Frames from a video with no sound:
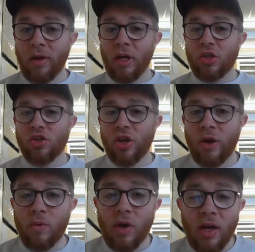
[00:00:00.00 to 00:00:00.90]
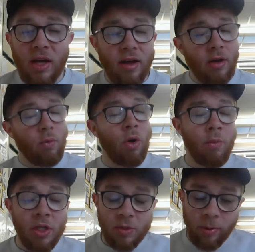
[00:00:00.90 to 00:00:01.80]
So, what
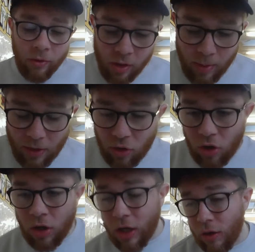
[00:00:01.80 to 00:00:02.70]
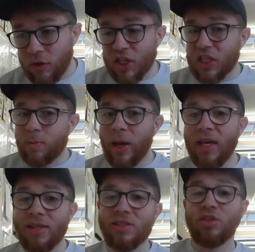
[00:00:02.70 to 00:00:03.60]
we spoke about not long ago, the
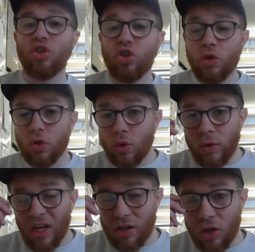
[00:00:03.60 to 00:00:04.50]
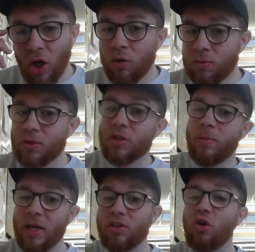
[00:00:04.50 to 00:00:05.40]
Space Shuttle that could go up to
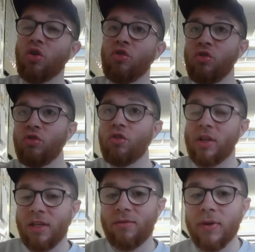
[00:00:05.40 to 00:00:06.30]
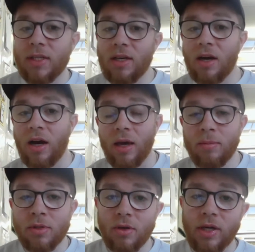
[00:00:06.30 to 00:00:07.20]
space 100 different
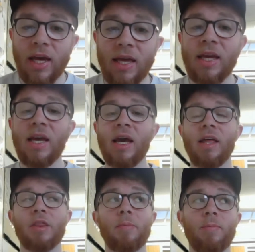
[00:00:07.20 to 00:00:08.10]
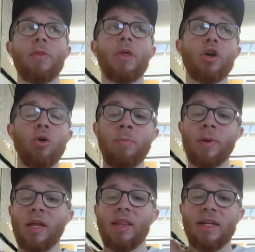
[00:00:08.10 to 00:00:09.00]
times, okay? The
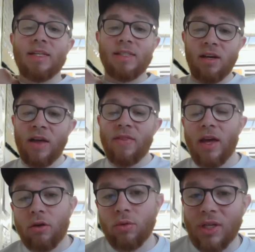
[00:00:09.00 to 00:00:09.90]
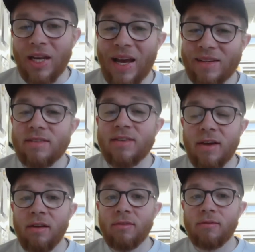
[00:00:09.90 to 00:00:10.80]
company that designed that, called
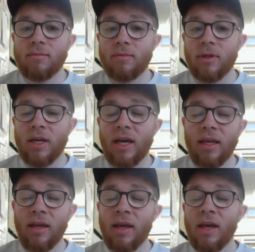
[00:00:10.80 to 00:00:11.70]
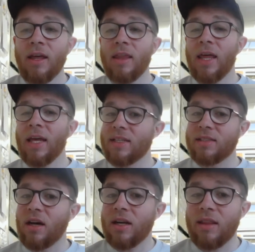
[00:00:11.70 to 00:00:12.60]
NASA, okay? They
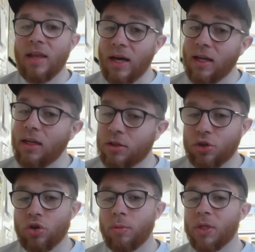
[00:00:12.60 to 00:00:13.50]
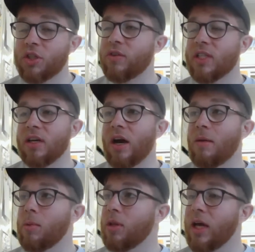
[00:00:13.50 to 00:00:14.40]
decided that needed to come into
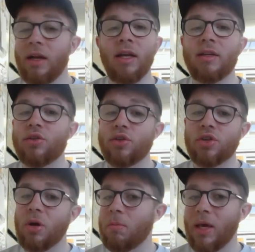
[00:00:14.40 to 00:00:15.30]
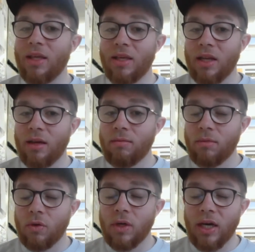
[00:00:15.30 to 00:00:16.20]
retirement. They needed to stop making it,
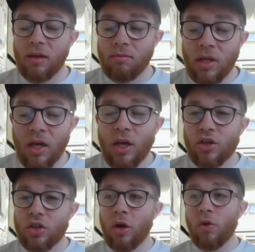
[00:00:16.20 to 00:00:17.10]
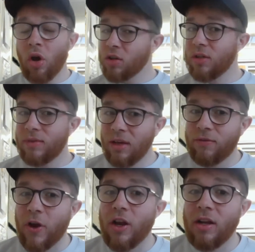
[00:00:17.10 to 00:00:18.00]
okay? So lots of
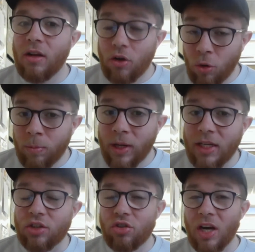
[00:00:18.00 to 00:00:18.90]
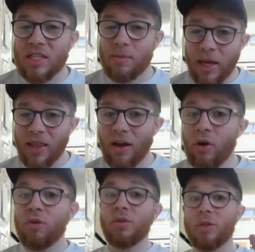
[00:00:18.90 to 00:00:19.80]
different companies try to make their
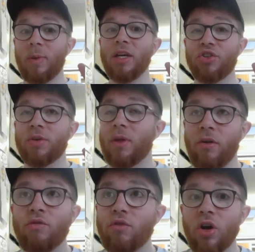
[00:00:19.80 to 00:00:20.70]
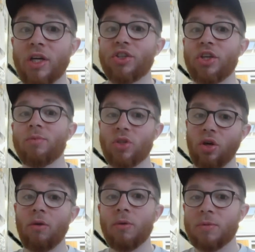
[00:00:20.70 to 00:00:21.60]
own spaceship, their own rocket ship to
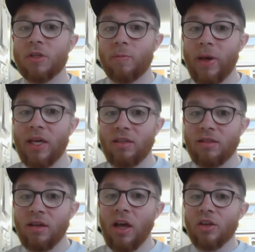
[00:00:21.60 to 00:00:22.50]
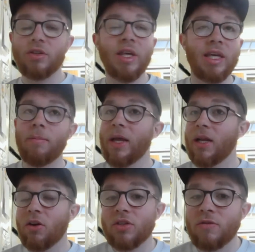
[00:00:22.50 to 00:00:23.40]
go up to space so they can make
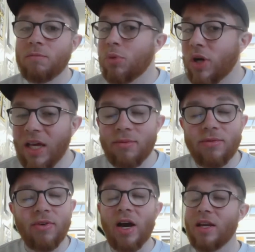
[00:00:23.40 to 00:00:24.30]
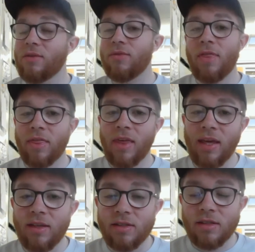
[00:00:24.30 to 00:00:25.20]
lots of money and find different
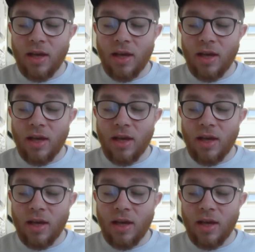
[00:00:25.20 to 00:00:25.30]
things.